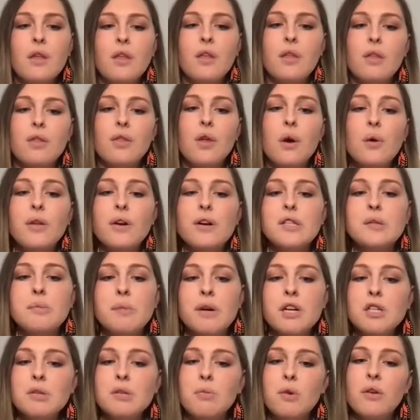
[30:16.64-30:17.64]
Though there's
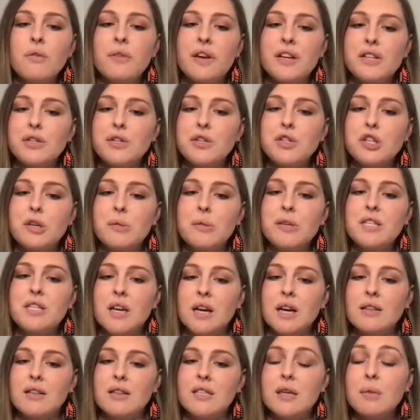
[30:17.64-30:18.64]
much more research to be
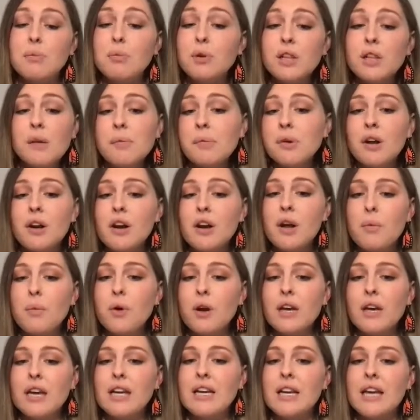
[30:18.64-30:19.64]
done, some preliminary
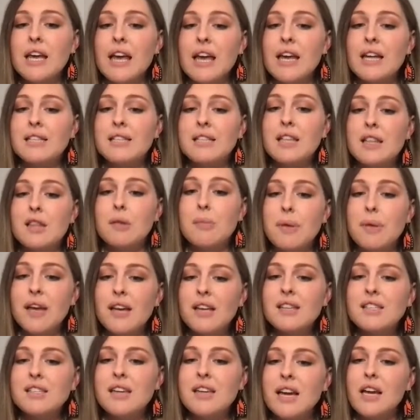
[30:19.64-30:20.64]
work indicates that the
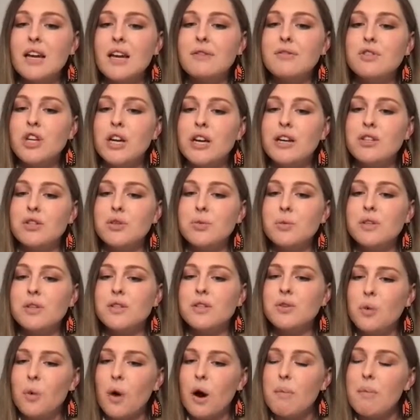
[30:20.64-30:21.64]
biggest negative change was
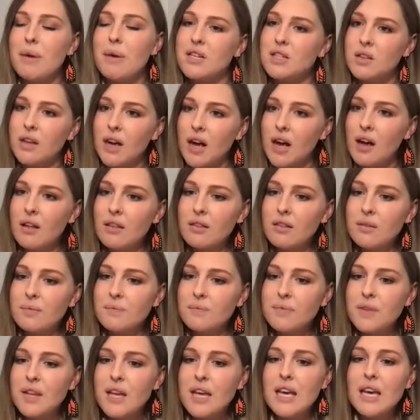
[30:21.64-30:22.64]
to our mental health.
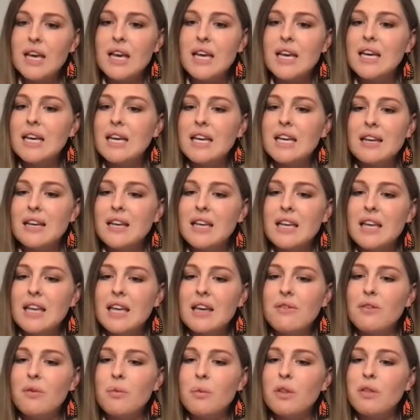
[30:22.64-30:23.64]

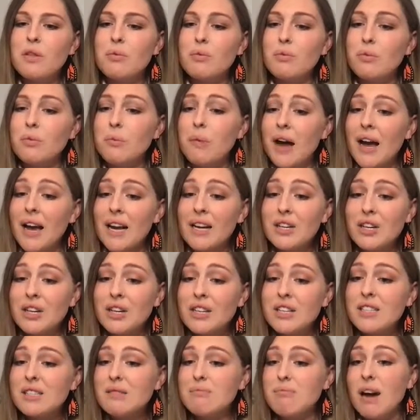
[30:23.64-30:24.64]
Even with
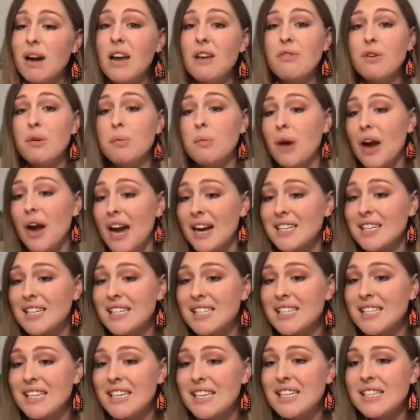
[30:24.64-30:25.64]
reminders, mindful
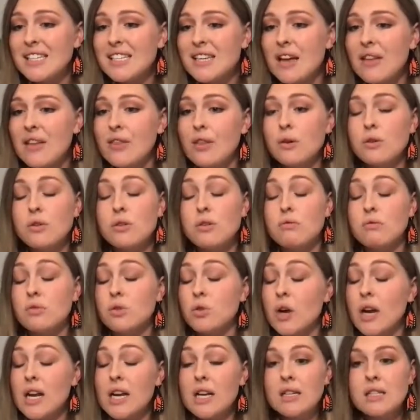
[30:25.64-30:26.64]
practices, and those
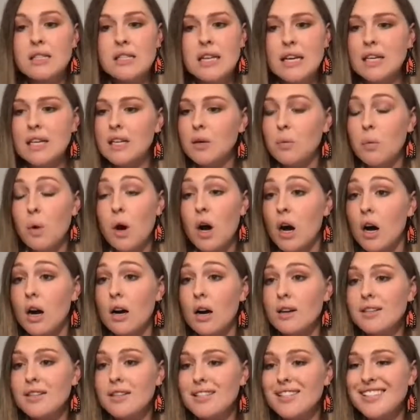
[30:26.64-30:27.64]
dreaded daily
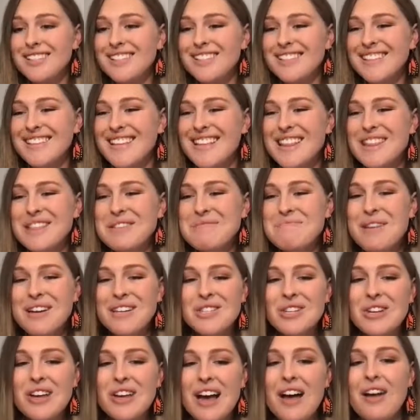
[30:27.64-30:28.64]
walks, the
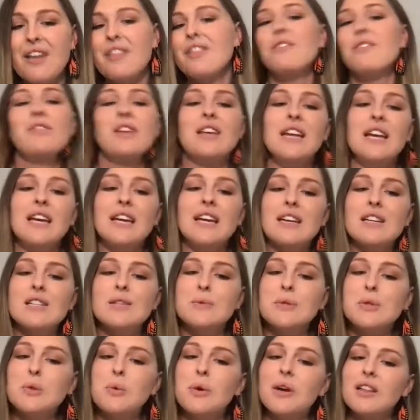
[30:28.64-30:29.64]
mental health of Canadians
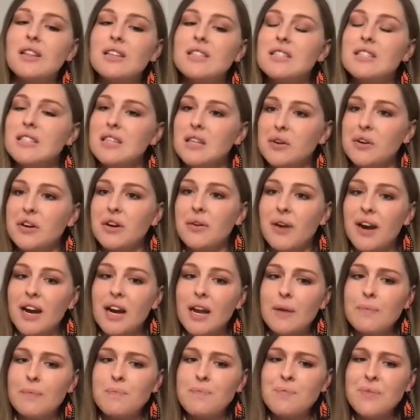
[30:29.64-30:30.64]
was quickly
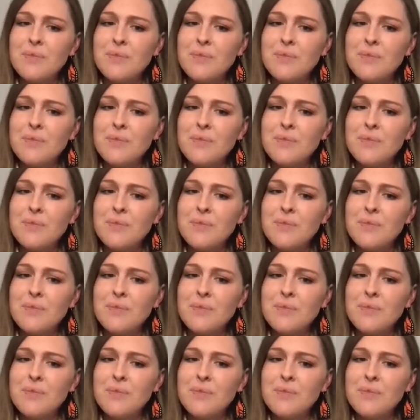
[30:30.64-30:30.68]
deteriorating.